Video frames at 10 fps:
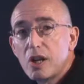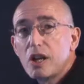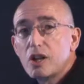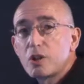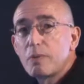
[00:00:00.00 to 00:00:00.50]

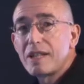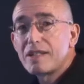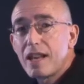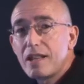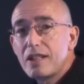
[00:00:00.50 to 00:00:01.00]
And to
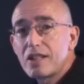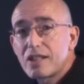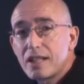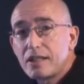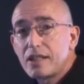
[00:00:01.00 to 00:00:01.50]
maintain the
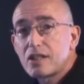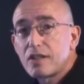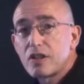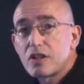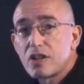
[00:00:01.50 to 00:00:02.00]
aesthetics
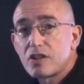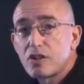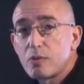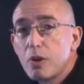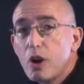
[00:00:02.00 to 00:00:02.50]
of the
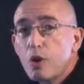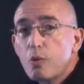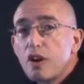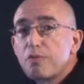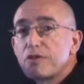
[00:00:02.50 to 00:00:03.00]
system,
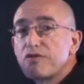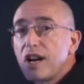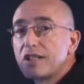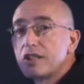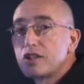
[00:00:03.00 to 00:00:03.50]
we have
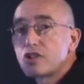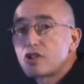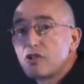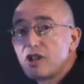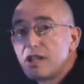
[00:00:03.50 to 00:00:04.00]
provided a
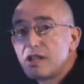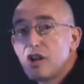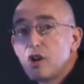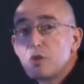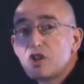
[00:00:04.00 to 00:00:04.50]
screen
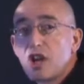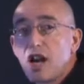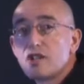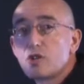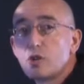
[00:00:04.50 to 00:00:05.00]
which
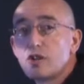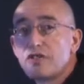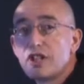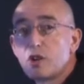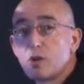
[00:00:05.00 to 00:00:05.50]
hides all of
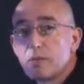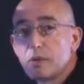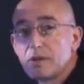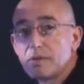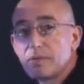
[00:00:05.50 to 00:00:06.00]
the
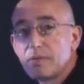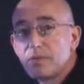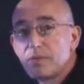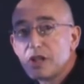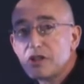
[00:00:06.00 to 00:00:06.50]
equipment.
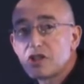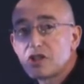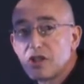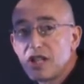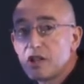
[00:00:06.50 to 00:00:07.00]
The
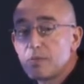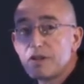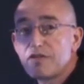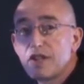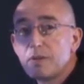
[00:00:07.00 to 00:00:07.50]
screen can be
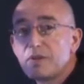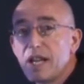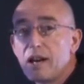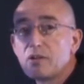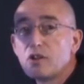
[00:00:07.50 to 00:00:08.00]
flipped
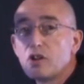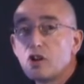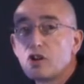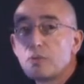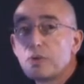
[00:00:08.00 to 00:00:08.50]
down
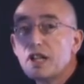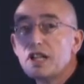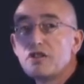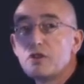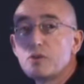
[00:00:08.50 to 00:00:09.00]
or
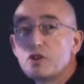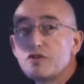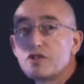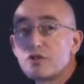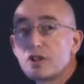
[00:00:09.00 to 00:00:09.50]
completely
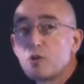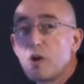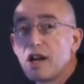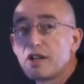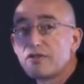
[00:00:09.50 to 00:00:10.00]
removed as
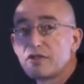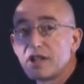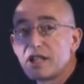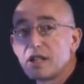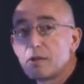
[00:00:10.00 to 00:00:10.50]
required for
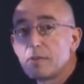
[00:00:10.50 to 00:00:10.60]
regular